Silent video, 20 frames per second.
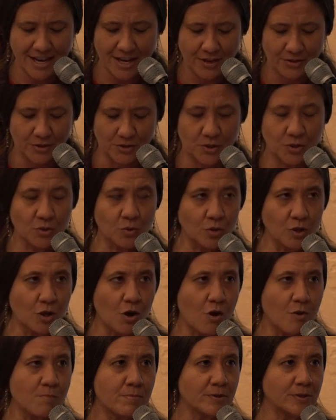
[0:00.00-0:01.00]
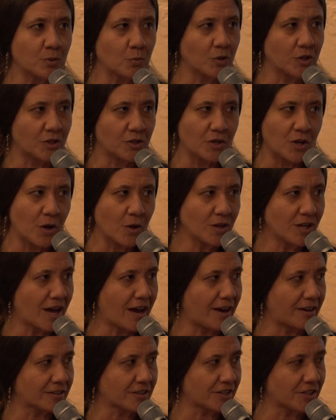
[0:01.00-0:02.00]
The school opened with no
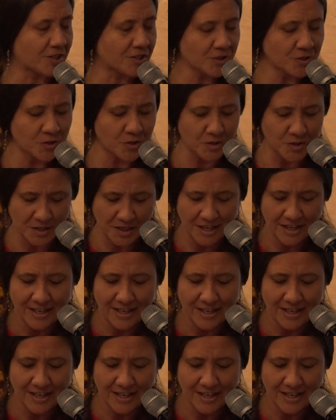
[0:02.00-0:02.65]
lockers,